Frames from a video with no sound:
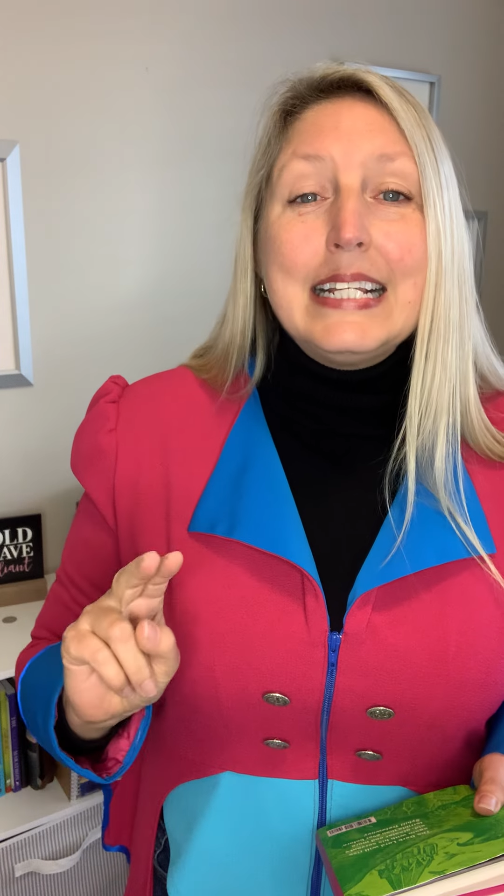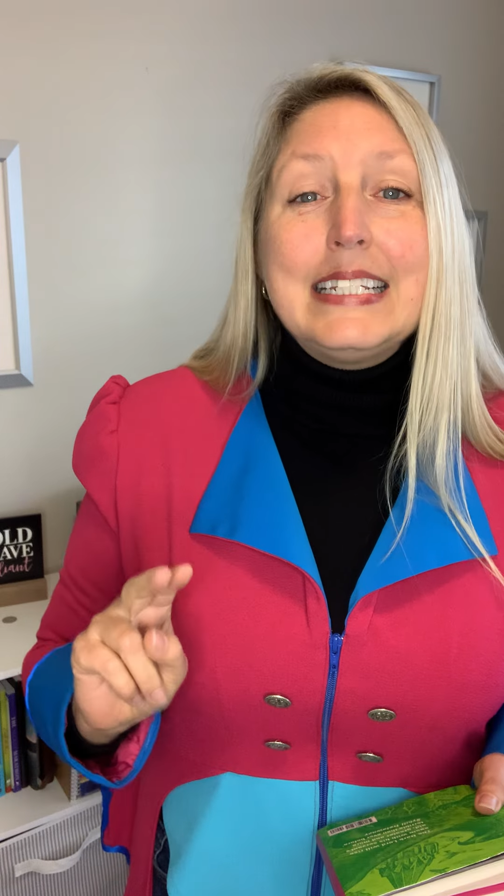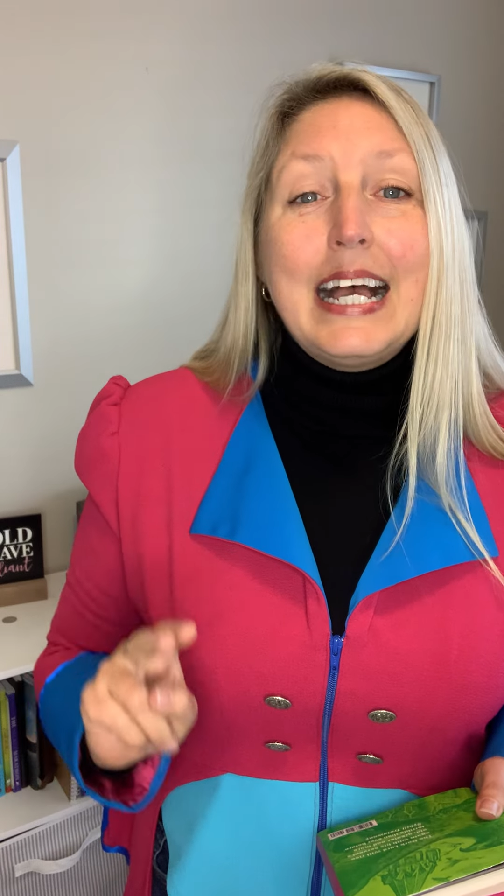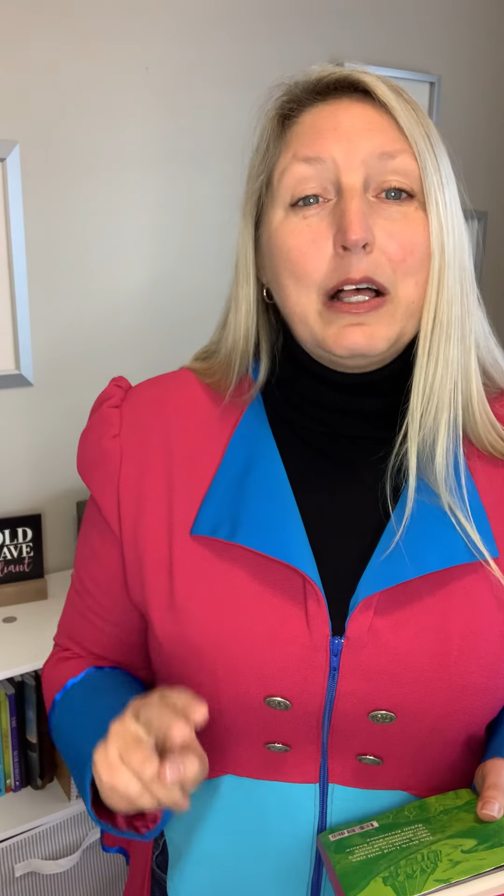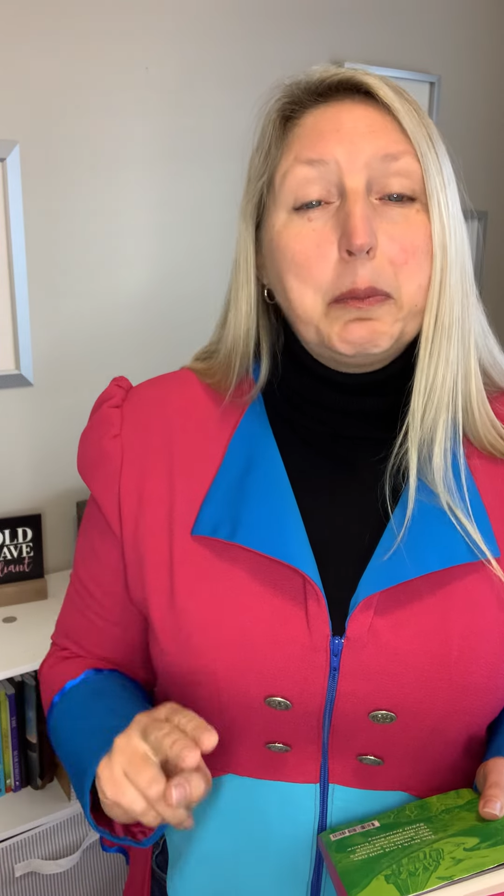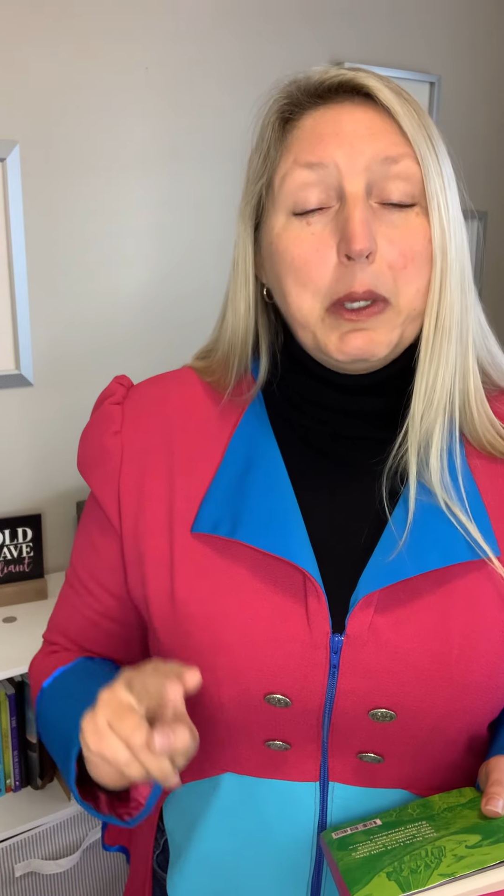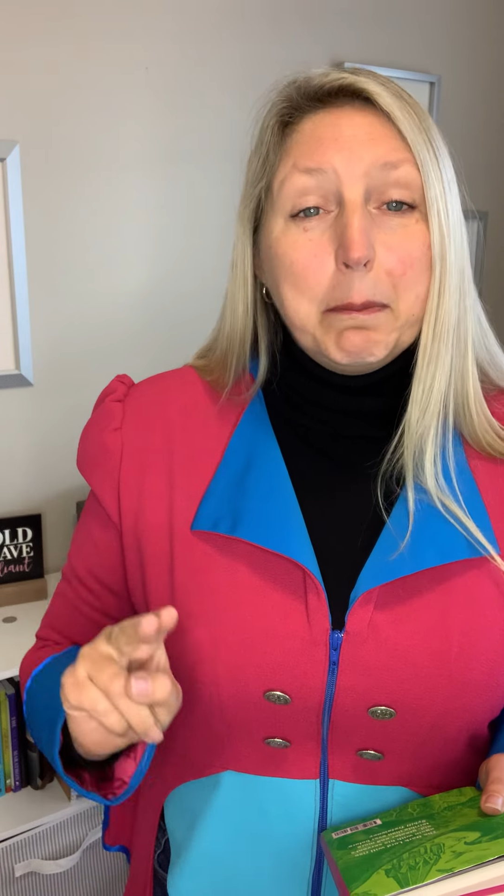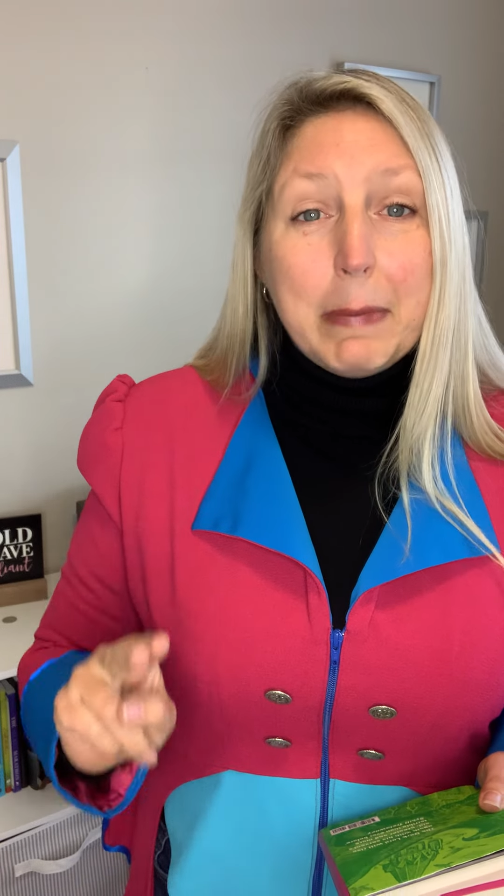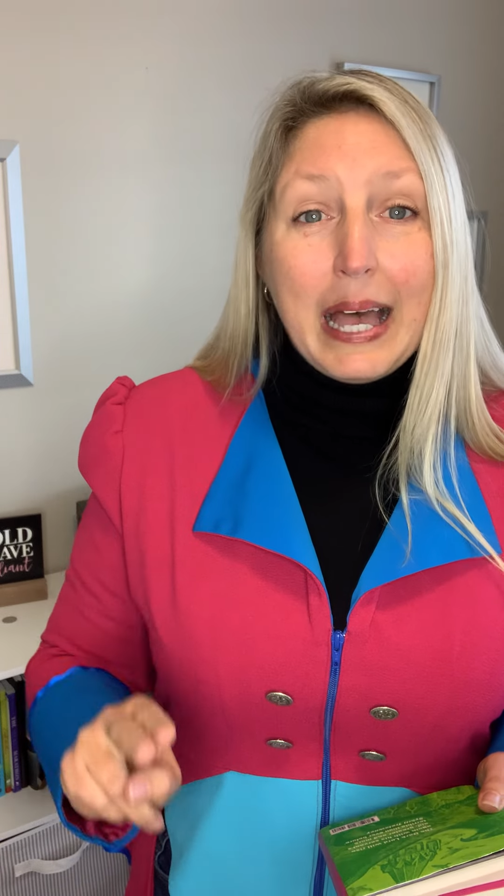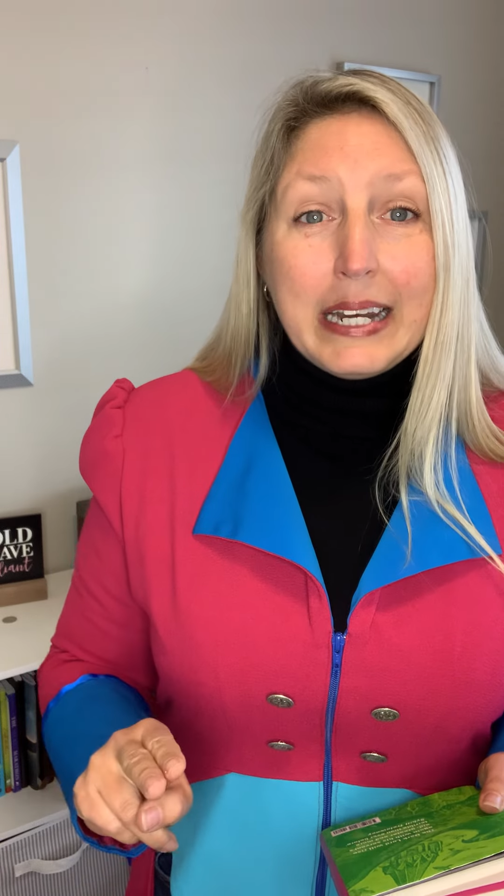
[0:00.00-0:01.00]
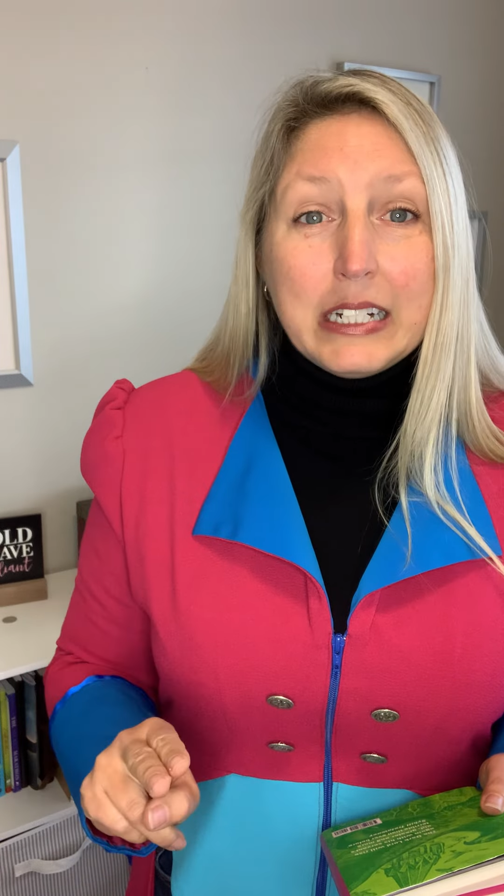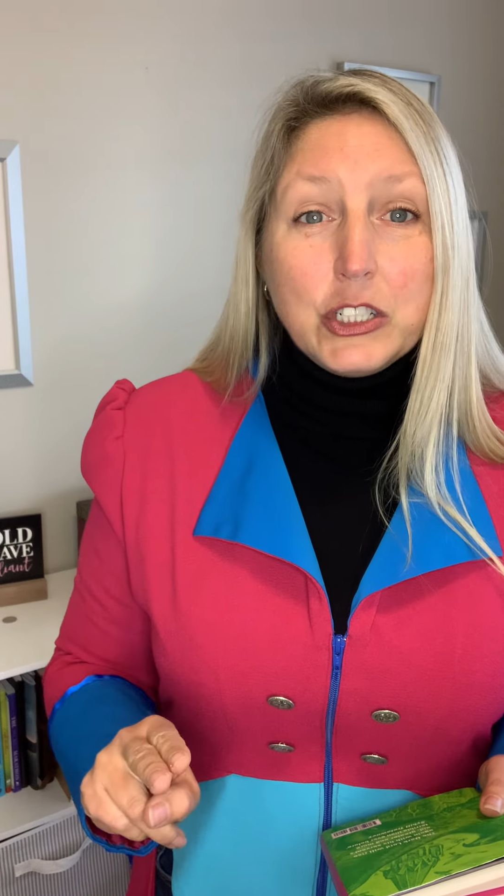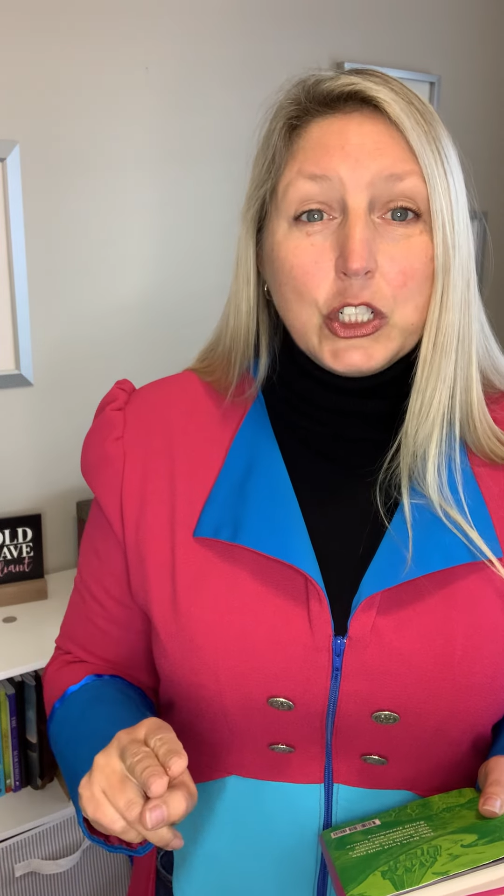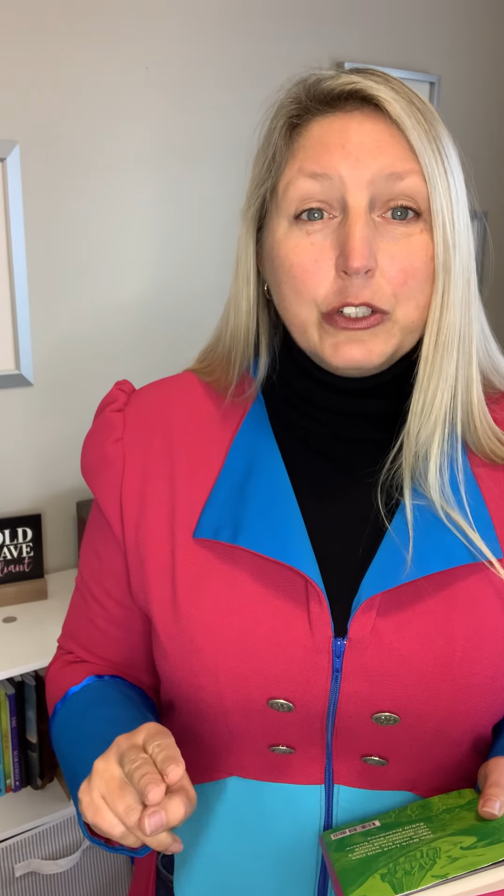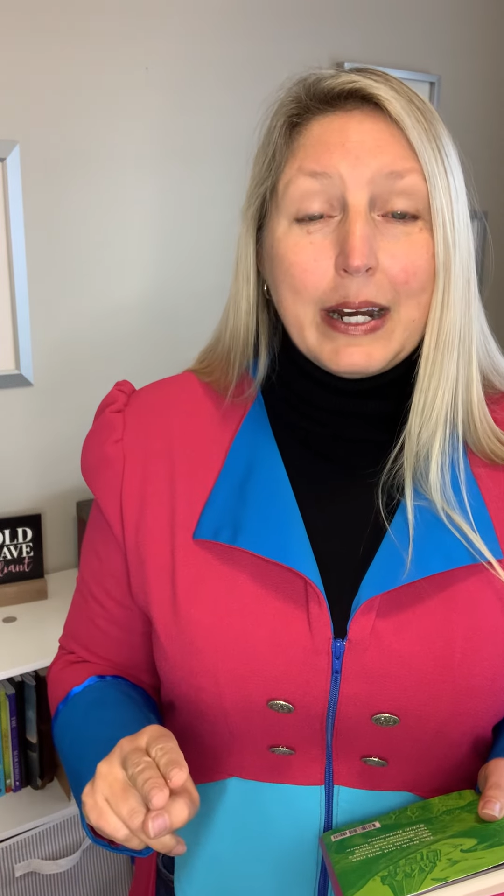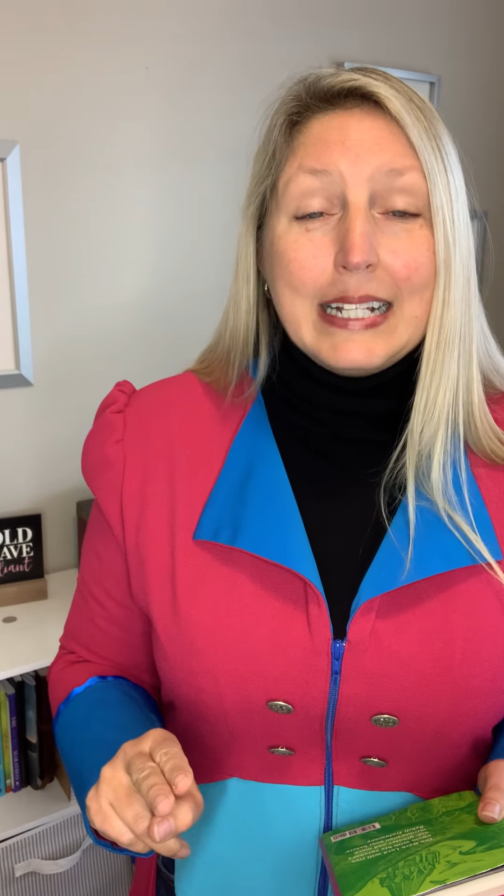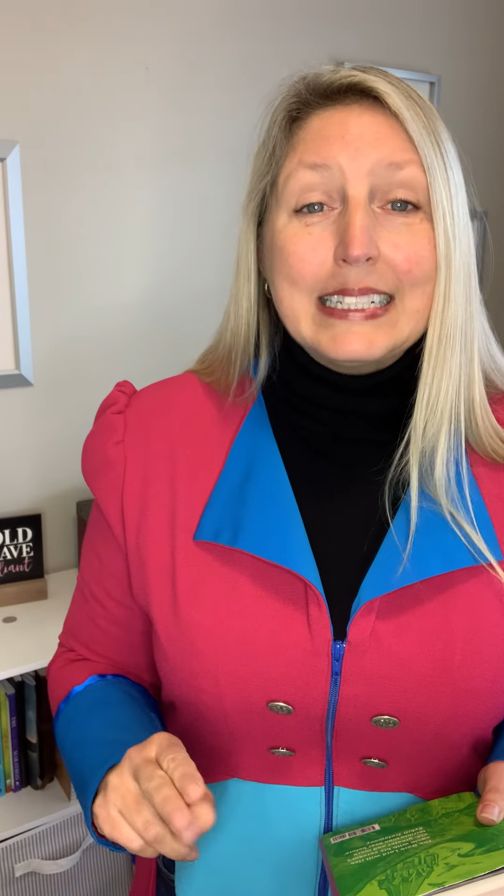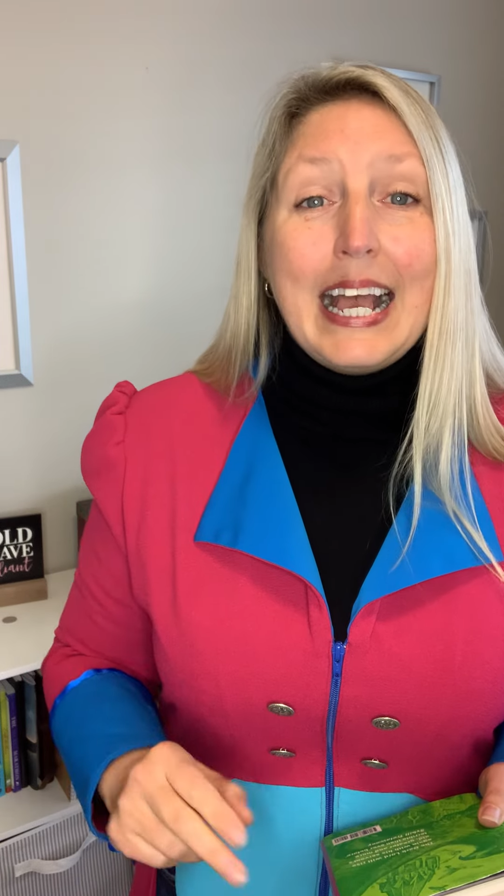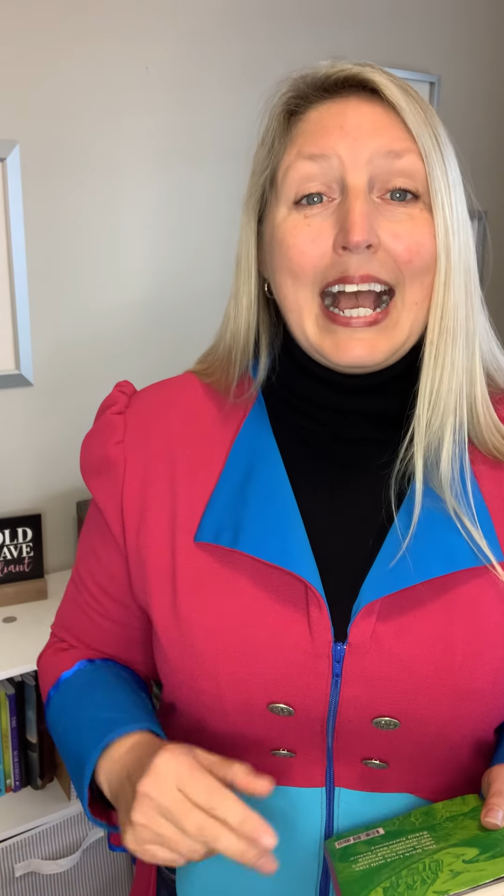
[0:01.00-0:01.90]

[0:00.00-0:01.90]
to help you manage stress